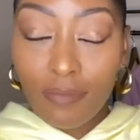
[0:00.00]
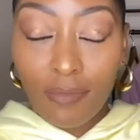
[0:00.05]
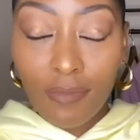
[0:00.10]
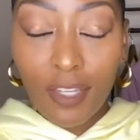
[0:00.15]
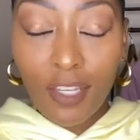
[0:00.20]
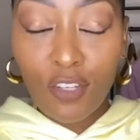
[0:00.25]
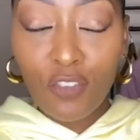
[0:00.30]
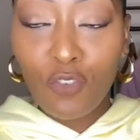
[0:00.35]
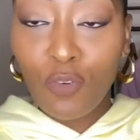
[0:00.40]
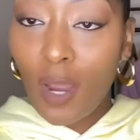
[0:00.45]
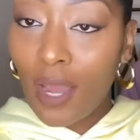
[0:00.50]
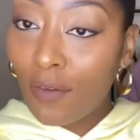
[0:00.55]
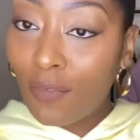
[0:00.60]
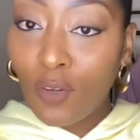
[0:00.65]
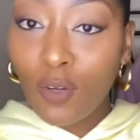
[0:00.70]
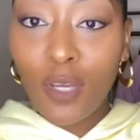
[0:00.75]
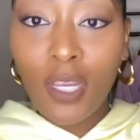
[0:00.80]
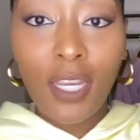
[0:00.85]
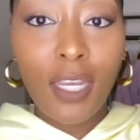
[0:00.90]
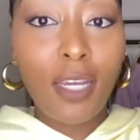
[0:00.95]
travel
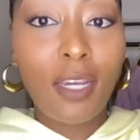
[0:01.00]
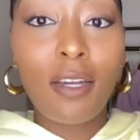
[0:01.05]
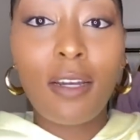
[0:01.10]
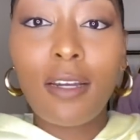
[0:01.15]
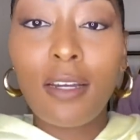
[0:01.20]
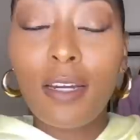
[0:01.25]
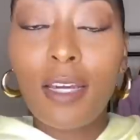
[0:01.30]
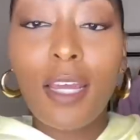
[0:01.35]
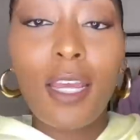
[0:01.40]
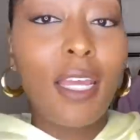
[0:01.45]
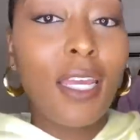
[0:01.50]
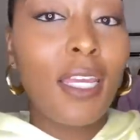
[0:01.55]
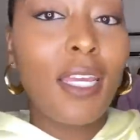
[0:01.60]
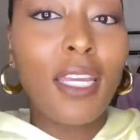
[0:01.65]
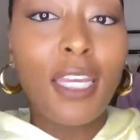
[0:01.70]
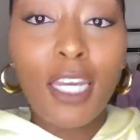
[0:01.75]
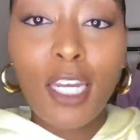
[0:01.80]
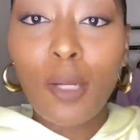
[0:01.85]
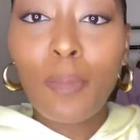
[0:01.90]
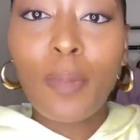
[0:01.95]
gear,
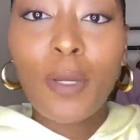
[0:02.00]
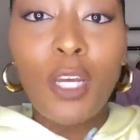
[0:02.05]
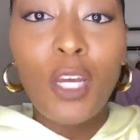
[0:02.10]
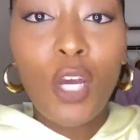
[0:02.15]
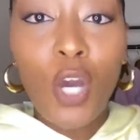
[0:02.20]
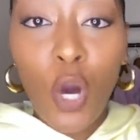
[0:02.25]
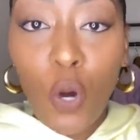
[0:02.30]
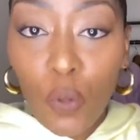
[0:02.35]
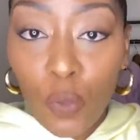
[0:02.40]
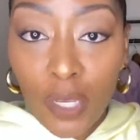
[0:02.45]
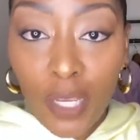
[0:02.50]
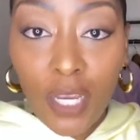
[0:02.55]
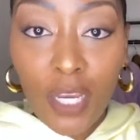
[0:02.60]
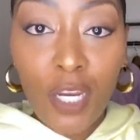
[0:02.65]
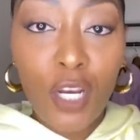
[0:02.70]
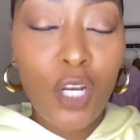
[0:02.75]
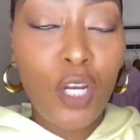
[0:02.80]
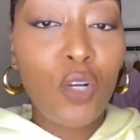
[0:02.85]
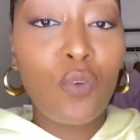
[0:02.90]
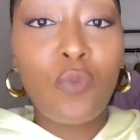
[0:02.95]
get up and go
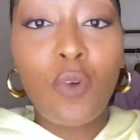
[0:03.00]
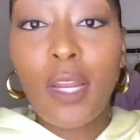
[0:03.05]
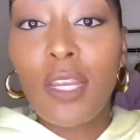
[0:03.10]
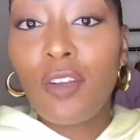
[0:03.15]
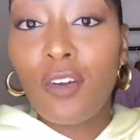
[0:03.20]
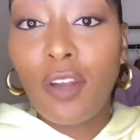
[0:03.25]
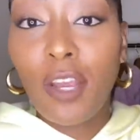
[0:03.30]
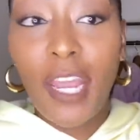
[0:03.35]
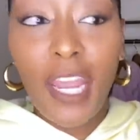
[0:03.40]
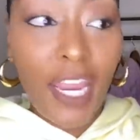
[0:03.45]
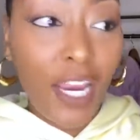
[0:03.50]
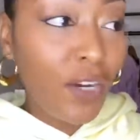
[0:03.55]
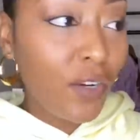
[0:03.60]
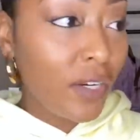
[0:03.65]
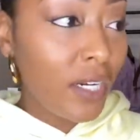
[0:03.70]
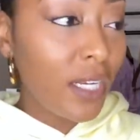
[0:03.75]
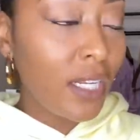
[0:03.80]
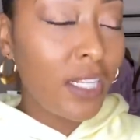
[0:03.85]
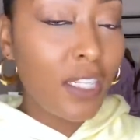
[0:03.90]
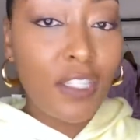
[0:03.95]
gear, run your
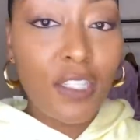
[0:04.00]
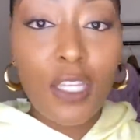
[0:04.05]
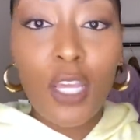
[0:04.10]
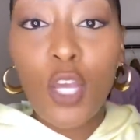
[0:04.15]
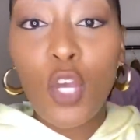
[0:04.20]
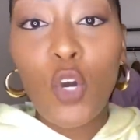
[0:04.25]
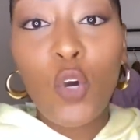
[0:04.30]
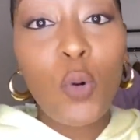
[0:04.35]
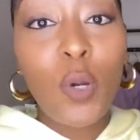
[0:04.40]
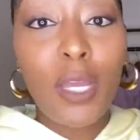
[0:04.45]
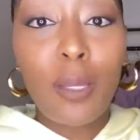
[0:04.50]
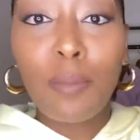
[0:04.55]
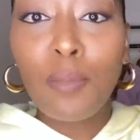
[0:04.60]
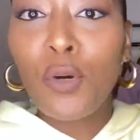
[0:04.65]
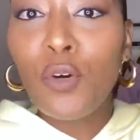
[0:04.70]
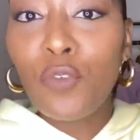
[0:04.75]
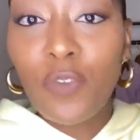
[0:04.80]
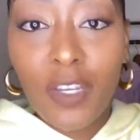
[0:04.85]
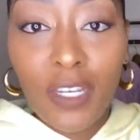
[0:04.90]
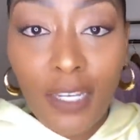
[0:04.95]
errands, quick
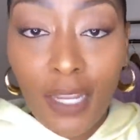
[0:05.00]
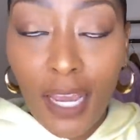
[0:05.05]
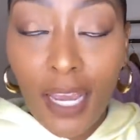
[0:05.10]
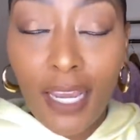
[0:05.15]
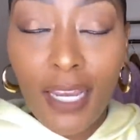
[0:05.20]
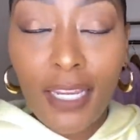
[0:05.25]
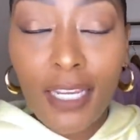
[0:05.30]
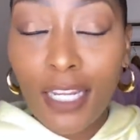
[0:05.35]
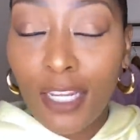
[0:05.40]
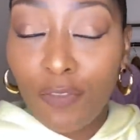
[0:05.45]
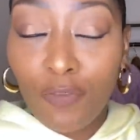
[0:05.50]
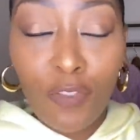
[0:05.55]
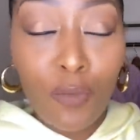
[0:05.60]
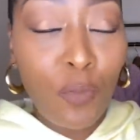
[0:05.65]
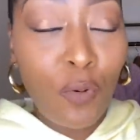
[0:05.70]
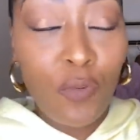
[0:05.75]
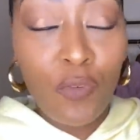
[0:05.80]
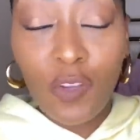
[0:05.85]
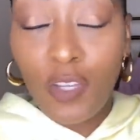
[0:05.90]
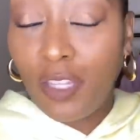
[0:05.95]
movie date if the
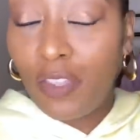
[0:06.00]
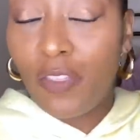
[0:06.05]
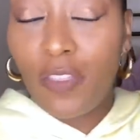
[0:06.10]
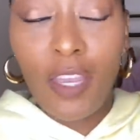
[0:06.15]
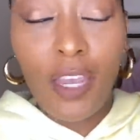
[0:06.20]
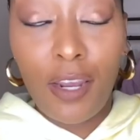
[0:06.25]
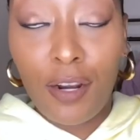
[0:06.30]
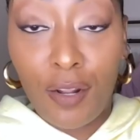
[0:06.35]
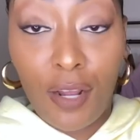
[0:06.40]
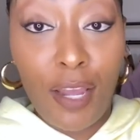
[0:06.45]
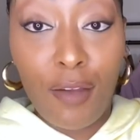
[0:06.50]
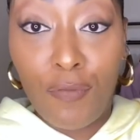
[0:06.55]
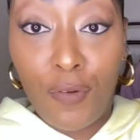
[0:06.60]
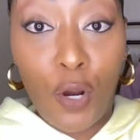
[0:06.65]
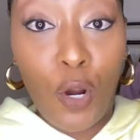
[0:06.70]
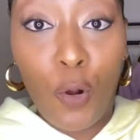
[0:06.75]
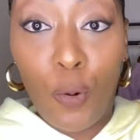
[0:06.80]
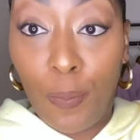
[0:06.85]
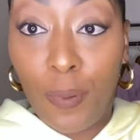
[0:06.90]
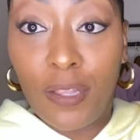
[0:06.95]
movie theater ever
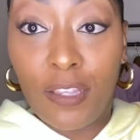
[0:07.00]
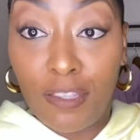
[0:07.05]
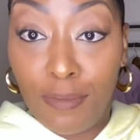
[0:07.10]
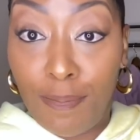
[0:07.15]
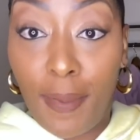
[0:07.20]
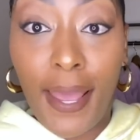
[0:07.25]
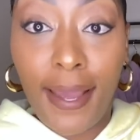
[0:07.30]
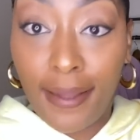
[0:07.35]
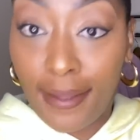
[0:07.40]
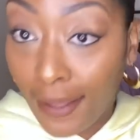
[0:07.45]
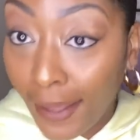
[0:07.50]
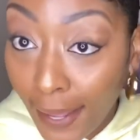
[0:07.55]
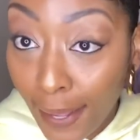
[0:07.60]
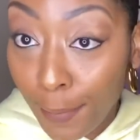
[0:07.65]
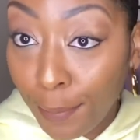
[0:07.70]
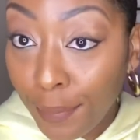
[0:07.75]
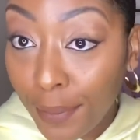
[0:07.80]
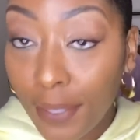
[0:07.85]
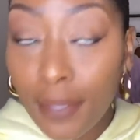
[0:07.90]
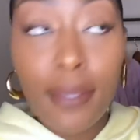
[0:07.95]
opens back
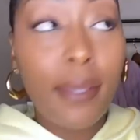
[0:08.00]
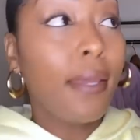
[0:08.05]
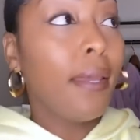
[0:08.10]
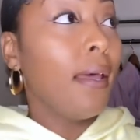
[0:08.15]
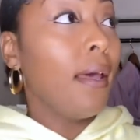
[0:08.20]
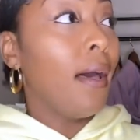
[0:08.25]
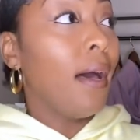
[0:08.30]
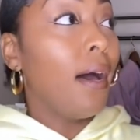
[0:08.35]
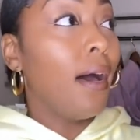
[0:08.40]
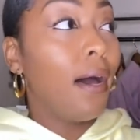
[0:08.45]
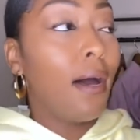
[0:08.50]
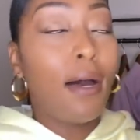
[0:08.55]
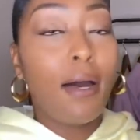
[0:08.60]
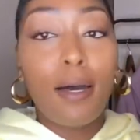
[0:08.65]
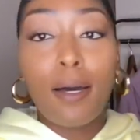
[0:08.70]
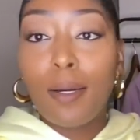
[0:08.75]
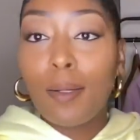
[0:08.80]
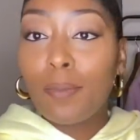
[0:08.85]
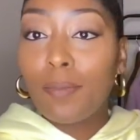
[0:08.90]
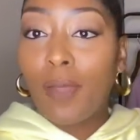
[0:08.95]
up.
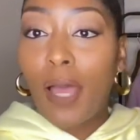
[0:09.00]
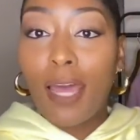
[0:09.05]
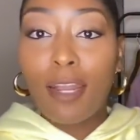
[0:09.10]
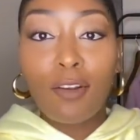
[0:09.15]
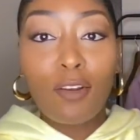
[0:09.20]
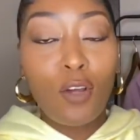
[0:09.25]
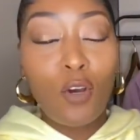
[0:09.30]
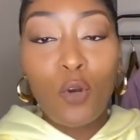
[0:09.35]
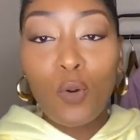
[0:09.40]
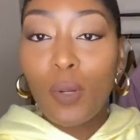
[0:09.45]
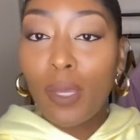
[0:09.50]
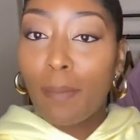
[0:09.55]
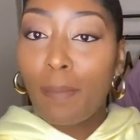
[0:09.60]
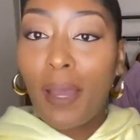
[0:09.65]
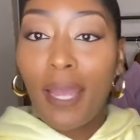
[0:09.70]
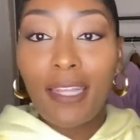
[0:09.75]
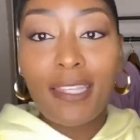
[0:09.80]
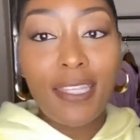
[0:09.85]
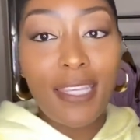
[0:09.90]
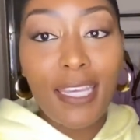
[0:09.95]
Um, I don't know, quick
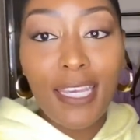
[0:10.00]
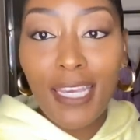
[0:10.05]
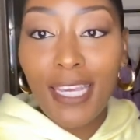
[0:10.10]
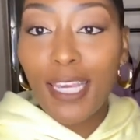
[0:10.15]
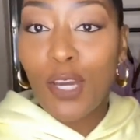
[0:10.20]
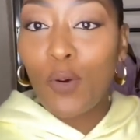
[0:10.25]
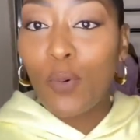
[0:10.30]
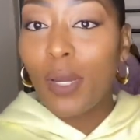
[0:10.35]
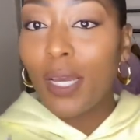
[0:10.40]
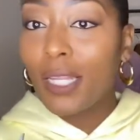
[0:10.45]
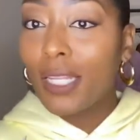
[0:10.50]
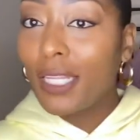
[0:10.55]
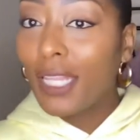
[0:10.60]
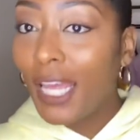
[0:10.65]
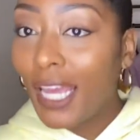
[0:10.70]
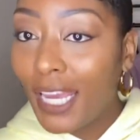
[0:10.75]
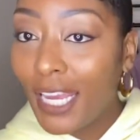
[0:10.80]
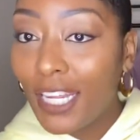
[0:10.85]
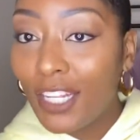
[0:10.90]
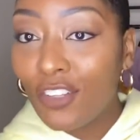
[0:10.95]
bite to eat, quick
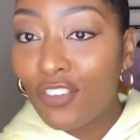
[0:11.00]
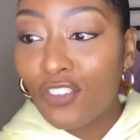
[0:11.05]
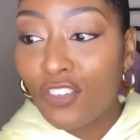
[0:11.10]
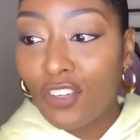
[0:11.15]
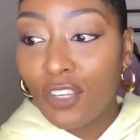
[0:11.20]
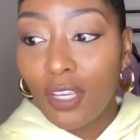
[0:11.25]
lunch